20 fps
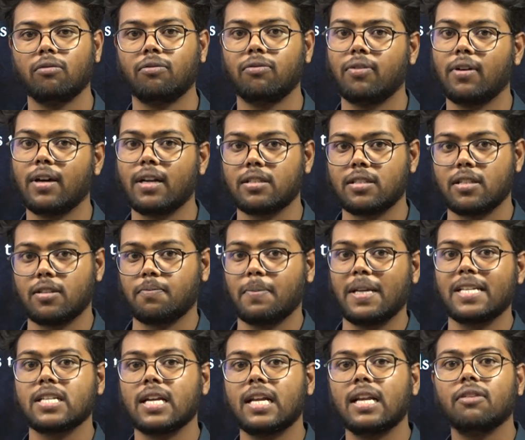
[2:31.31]
for
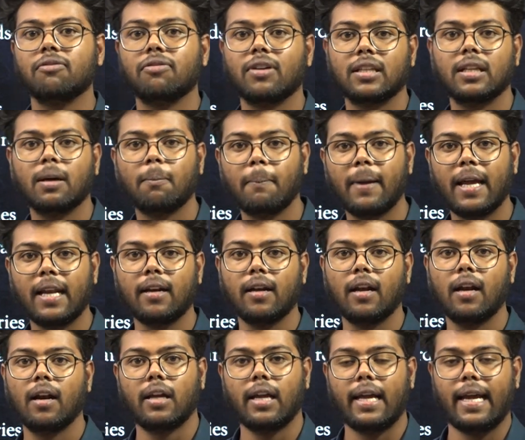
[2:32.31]
especially for the men,
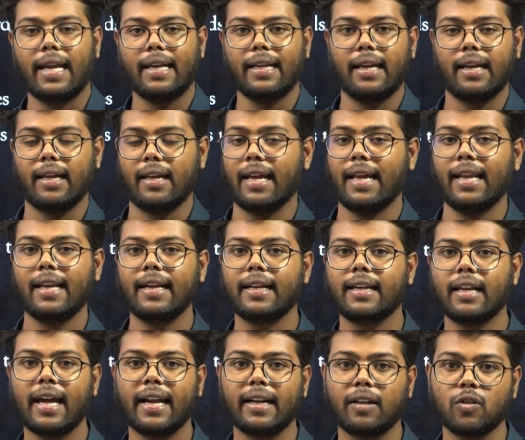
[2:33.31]
any
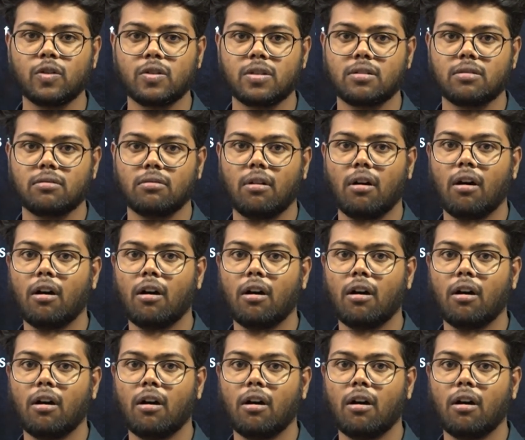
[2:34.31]
tattoos